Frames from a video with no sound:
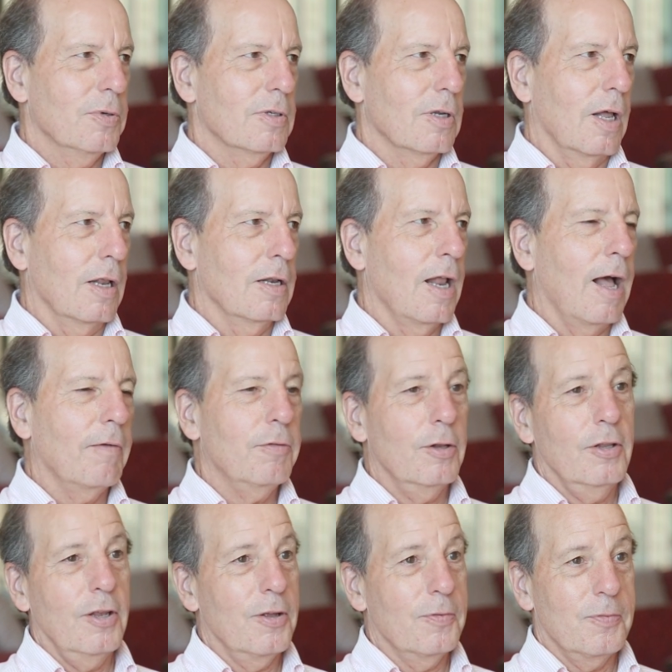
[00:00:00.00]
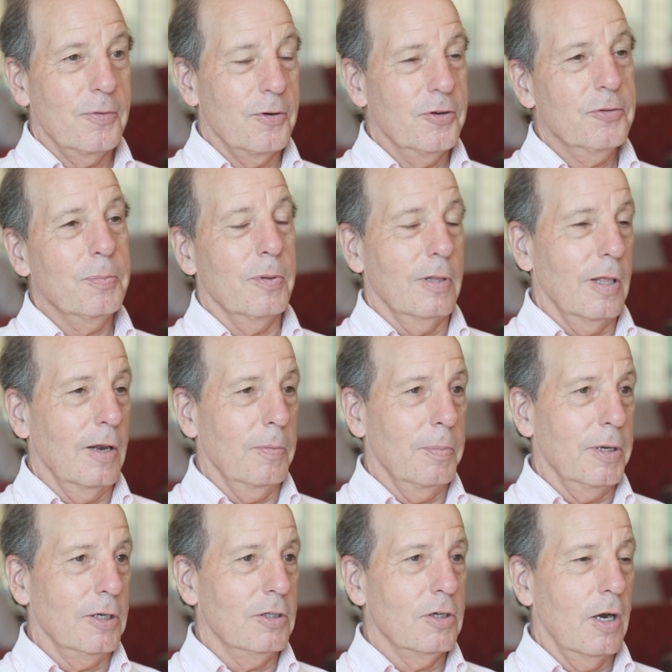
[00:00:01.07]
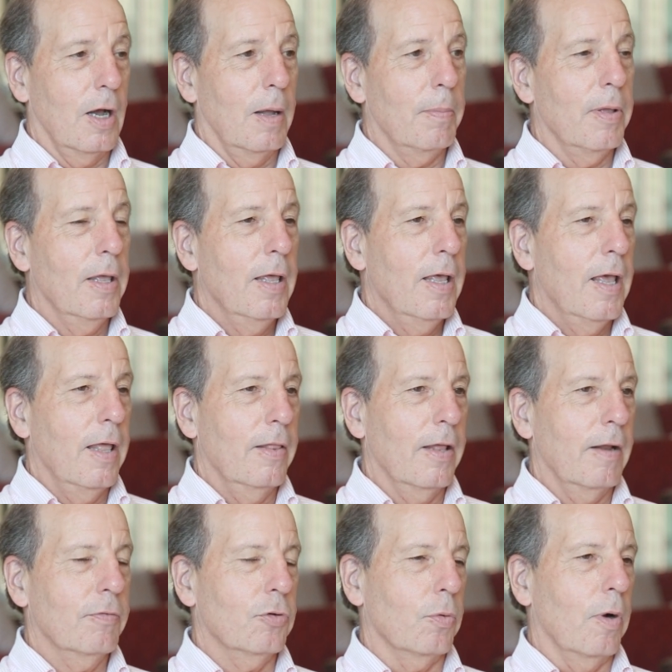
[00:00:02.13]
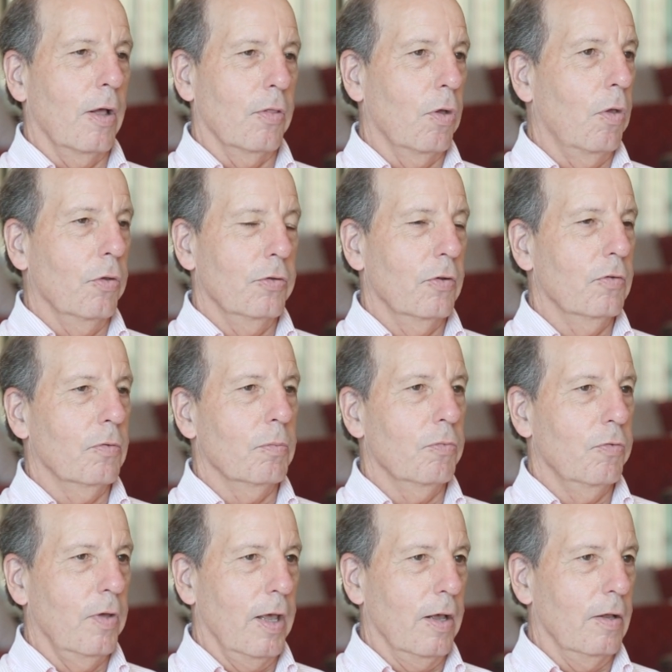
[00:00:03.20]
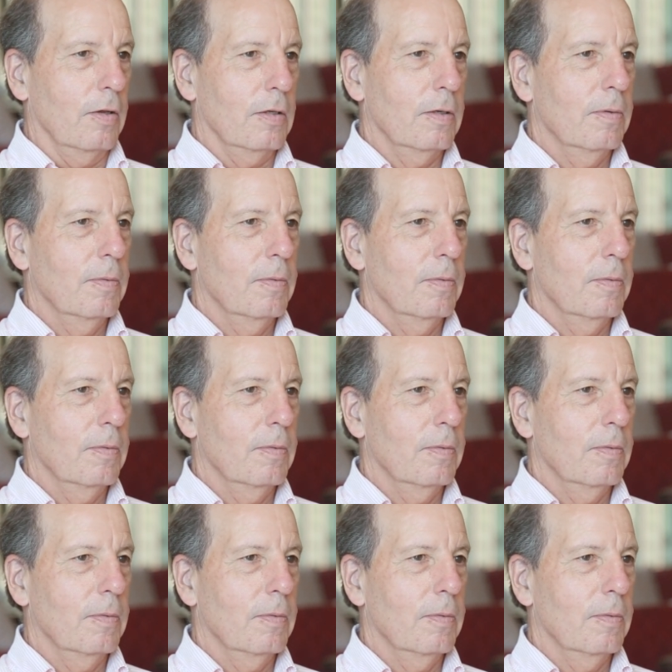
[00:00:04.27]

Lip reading: a novelty at first, but then a big job. Uh-huh. And then after a while, the whole system failed.